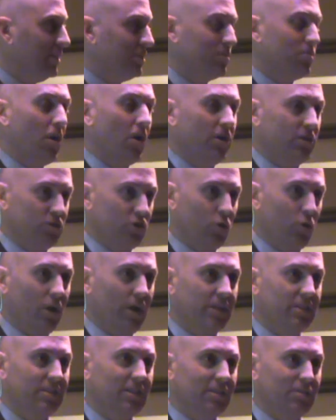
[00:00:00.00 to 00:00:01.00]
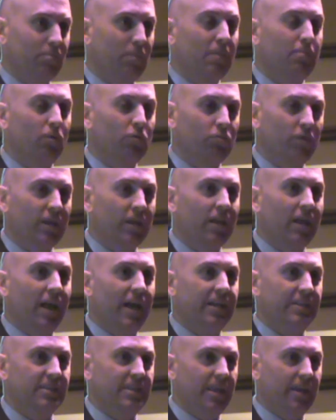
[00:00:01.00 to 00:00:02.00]
smart choice, as people
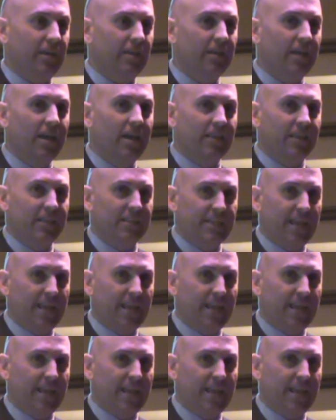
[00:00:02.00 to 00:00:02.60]
realize the